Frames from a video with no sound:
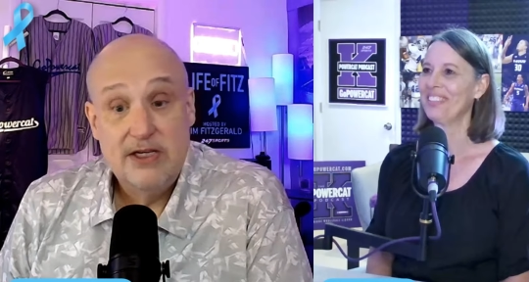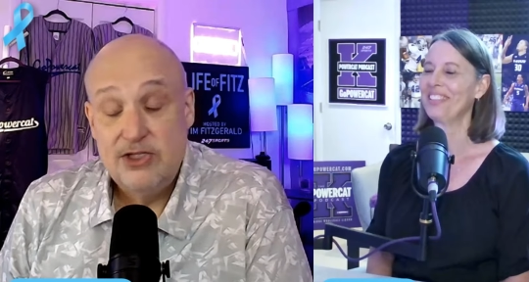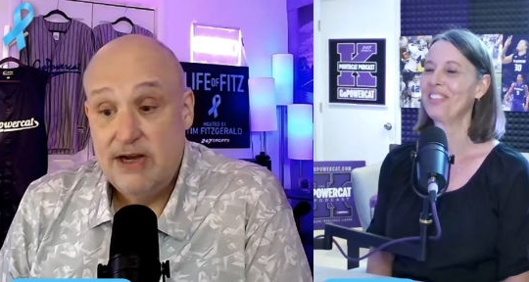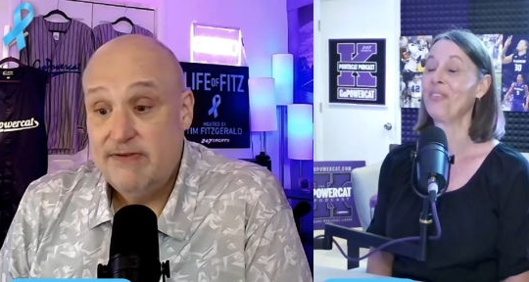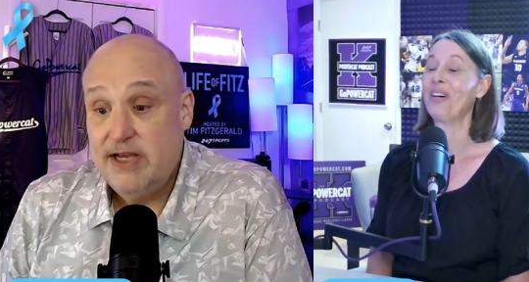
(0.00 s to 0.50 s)

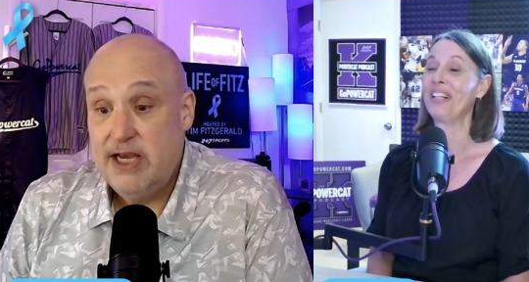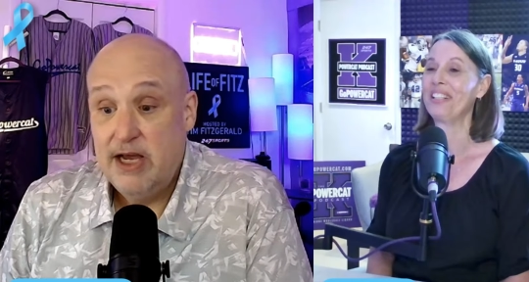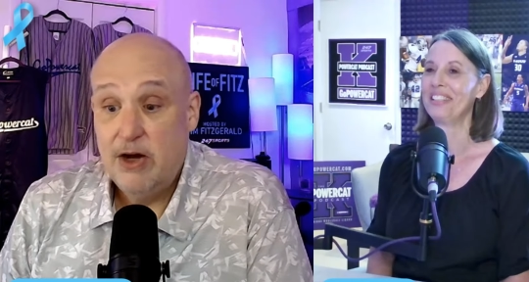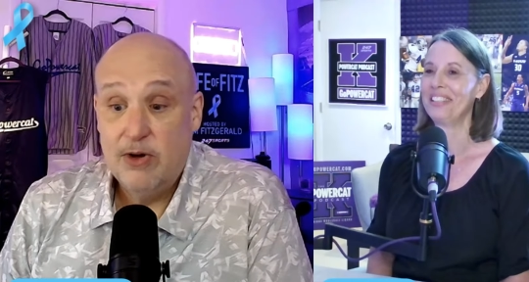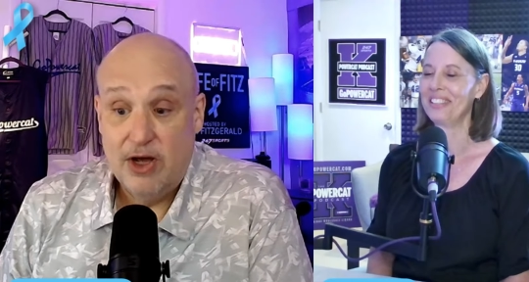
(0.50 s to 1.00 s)
Speaker 1: Jeff
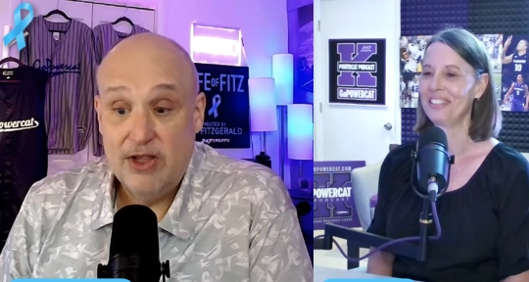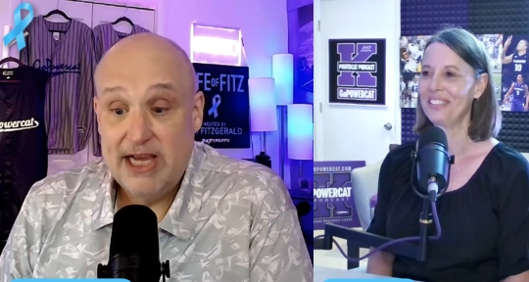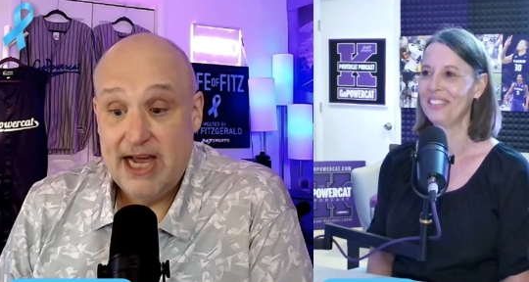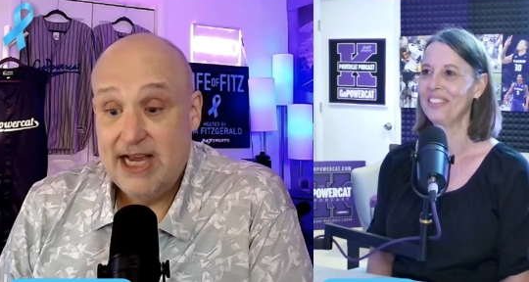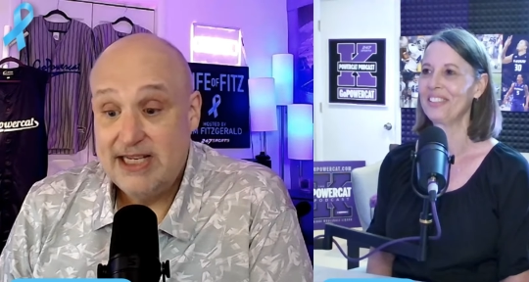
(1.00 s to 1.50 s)
Gio and all
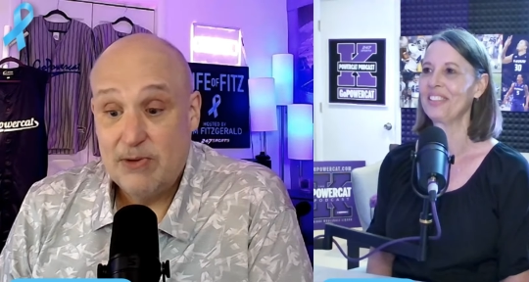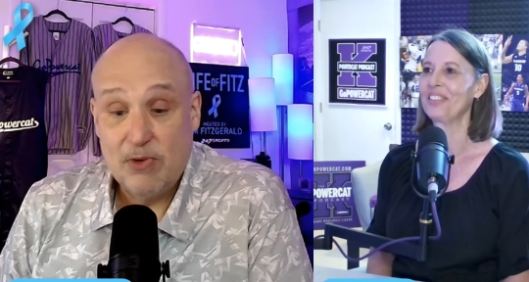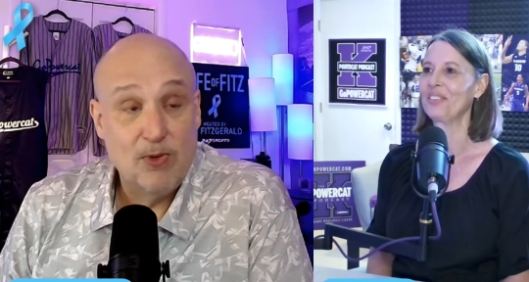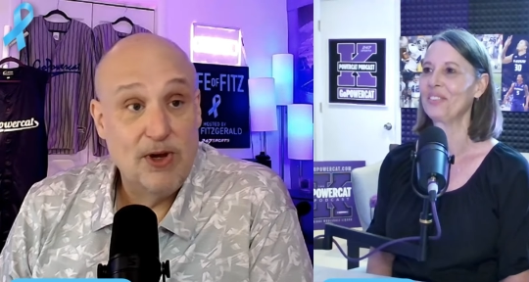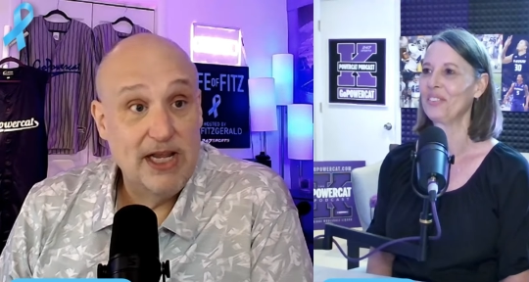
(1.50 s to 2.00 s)
the guys
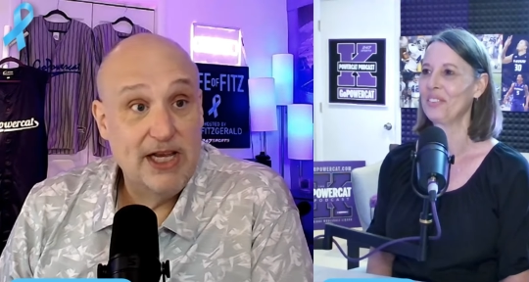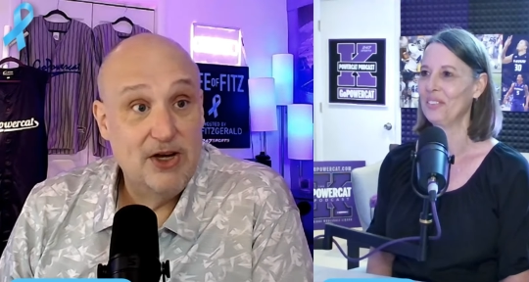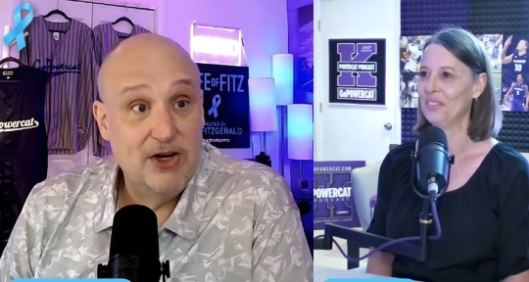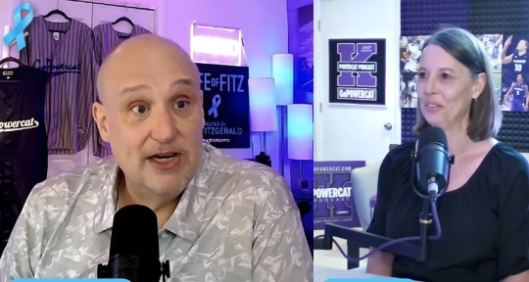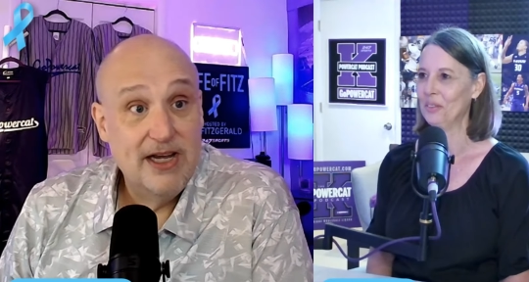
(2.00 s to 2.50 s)
that were really
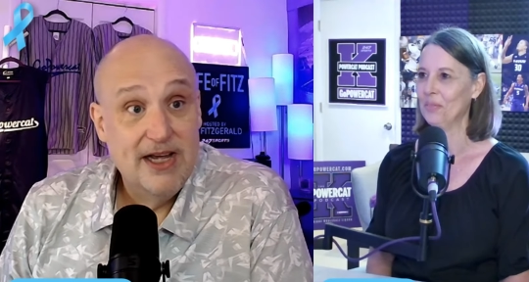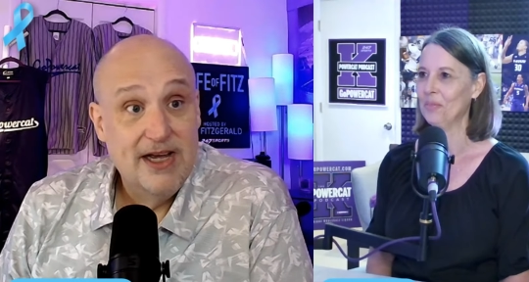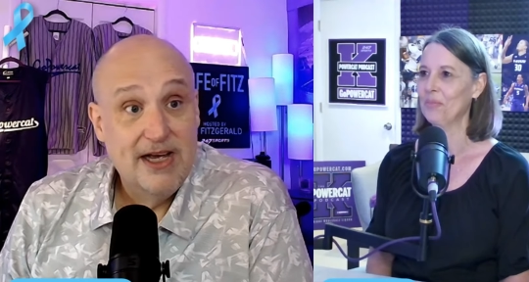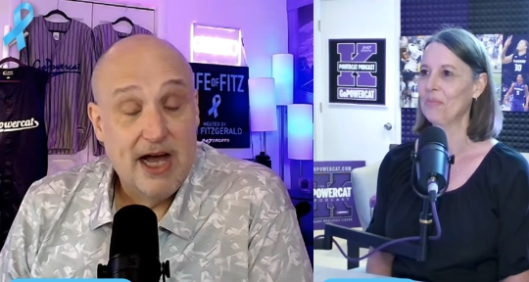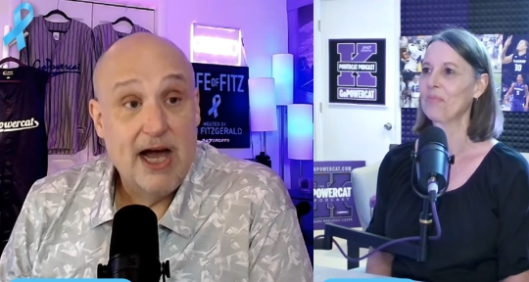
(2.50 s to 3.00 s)
good
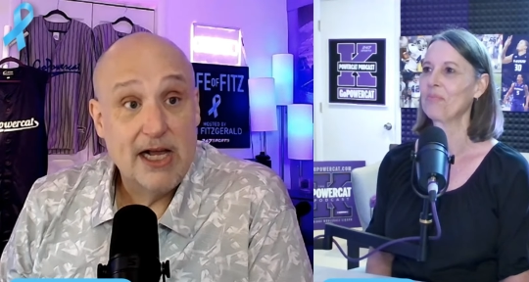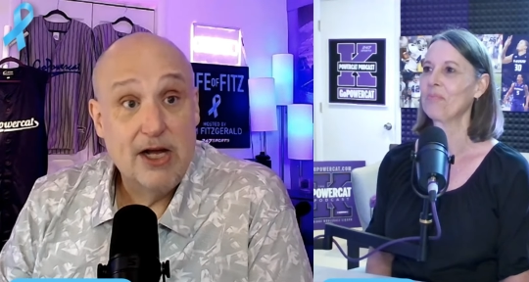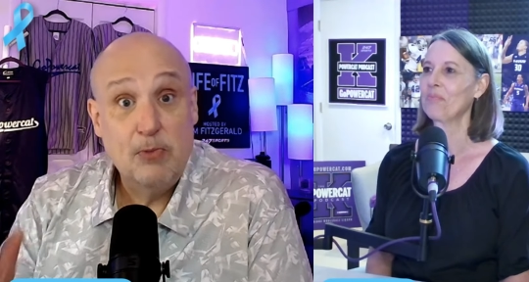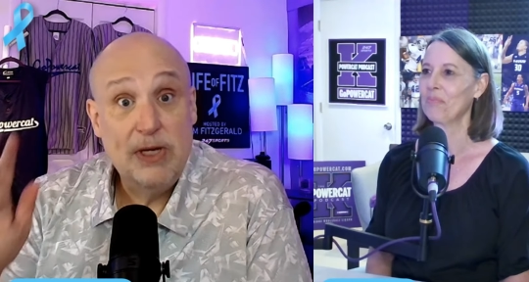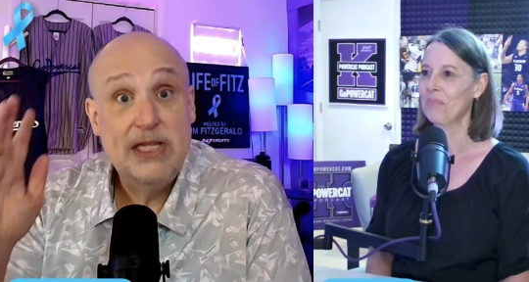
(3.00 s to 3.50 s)
uh,
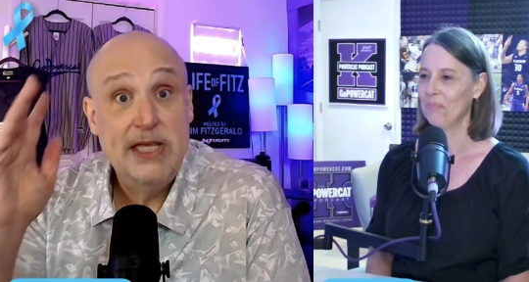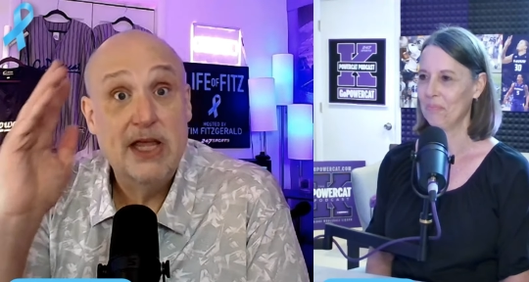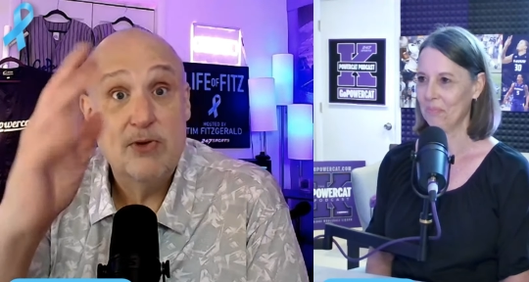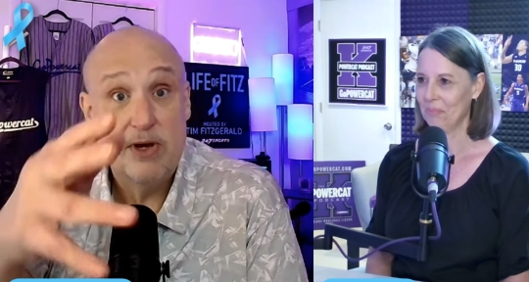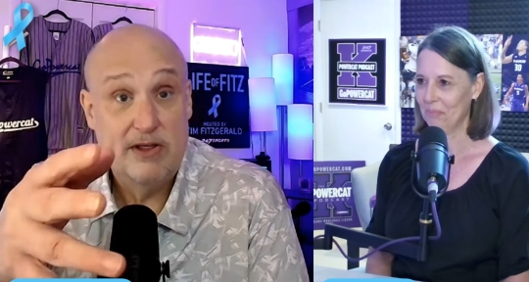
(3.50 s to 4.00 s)
went to
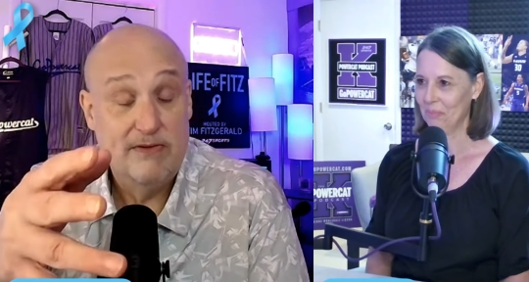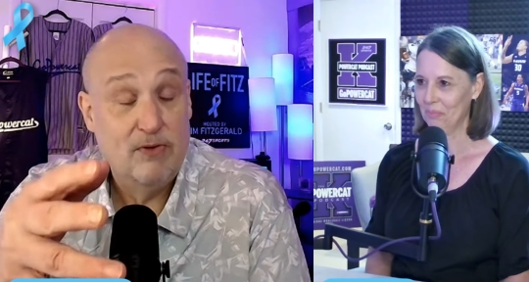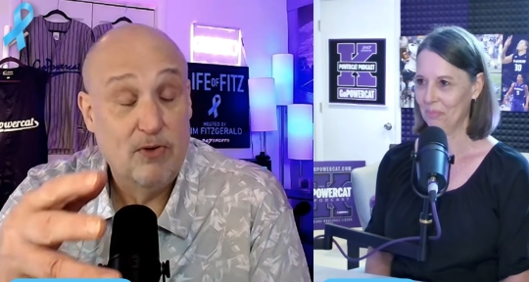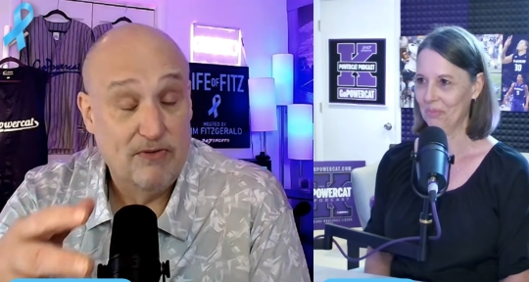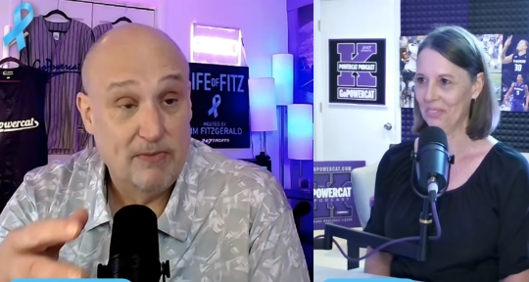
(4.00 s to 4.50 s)
the other end of the
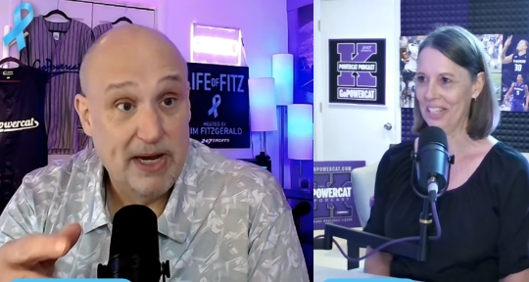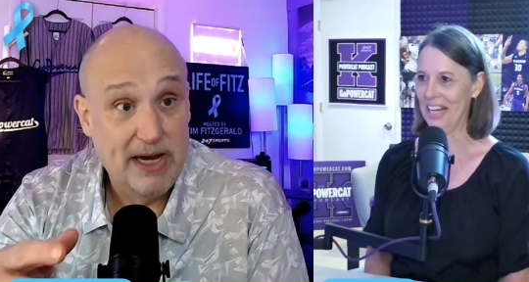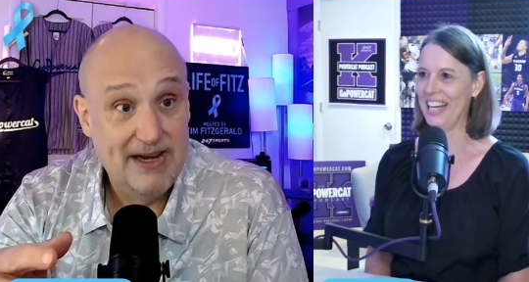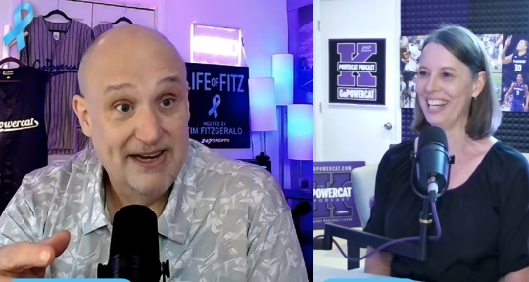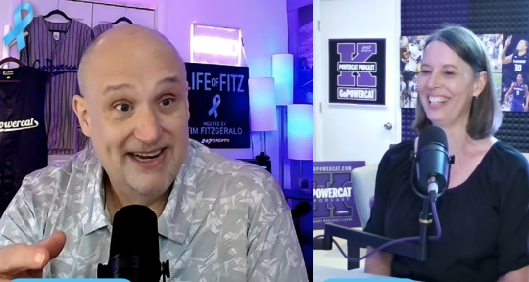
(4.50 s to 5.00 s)
floor for
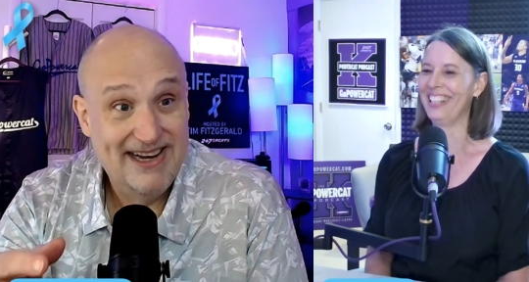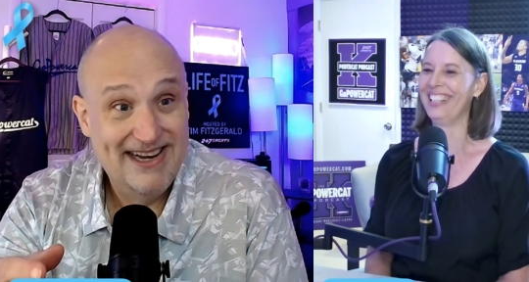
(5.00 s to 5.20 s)
me.